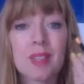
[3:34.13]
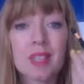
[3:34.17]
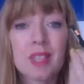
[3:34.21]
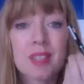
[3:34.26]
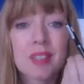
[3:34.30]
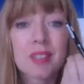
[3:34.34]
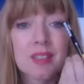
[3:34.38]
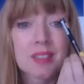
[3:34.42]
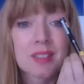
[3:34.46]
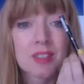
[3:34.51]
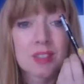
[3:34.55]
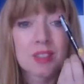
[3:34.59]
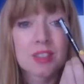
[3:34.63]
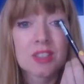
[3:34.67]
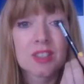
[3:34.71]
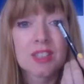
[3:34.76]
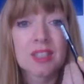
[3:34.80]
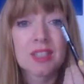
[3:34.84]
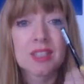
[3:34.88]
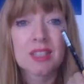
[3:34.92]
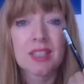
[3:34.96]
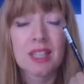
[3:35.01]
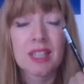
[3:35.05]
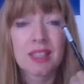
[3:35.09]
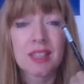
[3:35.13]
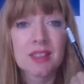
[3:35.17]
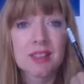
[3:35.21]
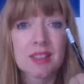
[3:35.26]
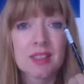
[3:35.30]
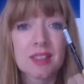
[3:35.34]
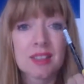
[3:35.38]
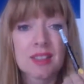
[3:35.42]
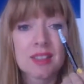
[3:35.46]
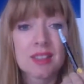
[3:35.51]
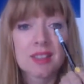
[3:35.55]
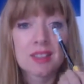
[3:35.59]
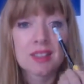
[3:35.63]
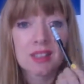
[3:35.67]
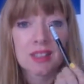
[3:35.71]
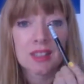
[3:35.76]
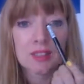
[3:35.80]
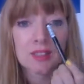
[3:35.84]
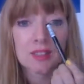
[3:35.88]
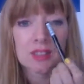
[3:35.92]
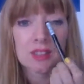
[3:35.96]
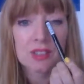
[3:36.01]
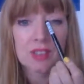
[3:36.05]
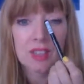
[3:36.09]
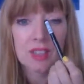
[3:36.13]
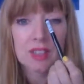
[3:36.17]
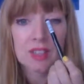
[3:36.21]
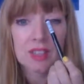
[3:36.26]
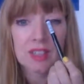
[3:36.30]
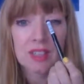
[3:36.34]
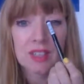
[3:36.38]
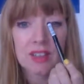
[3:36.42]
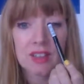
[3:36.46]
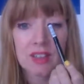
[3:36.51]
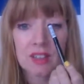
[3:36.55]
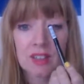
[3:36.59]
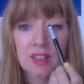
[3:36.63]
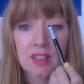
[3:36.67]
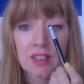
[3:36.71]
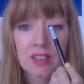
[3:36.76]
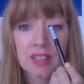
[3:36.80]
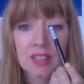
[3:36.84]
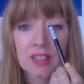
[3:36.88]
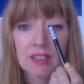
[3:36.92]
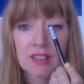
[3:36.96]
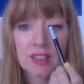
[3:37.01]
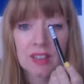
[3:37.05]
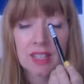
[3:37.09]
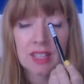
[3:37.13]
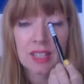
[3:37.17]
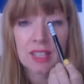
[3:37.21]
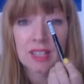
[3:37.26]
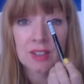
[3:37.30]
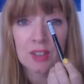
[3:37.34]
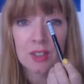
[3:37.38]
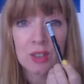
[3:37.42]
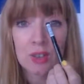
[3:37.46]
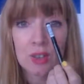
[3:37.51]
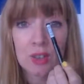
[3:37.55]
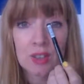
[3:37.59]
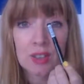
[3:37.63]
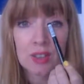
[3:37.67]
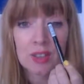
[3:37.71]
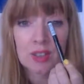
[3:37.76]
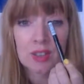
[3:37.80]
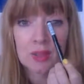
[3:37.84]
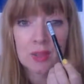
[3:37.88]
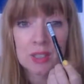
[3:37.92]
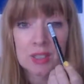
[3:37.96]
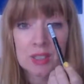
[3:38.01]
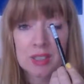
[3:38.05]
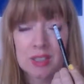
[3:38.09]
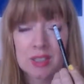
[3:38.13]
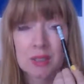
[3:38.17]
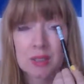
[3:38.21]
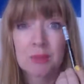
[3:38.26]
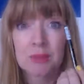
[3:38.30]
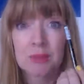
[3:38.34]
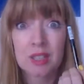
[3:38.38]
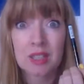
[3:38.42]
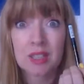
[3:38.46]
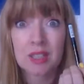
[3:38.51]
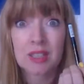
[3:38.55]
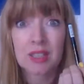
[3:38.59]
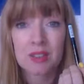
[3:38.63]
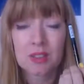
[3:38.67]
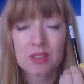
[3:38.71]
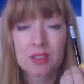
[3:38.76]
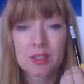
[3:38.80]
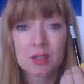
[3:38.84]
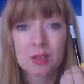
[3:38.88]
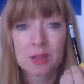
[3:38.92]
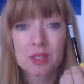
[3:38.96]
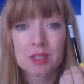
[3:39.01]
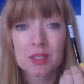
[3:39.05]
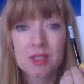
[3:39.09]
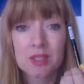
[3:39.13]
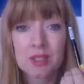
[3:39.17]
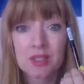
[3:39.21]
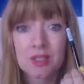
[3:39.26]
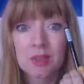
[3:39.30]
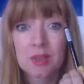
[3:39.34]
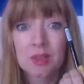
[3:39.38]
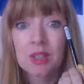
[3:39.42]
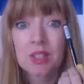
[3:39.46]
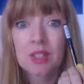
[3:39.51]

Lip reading: So she says, instead of starting your liner at the inner corner, which is something I used to always do,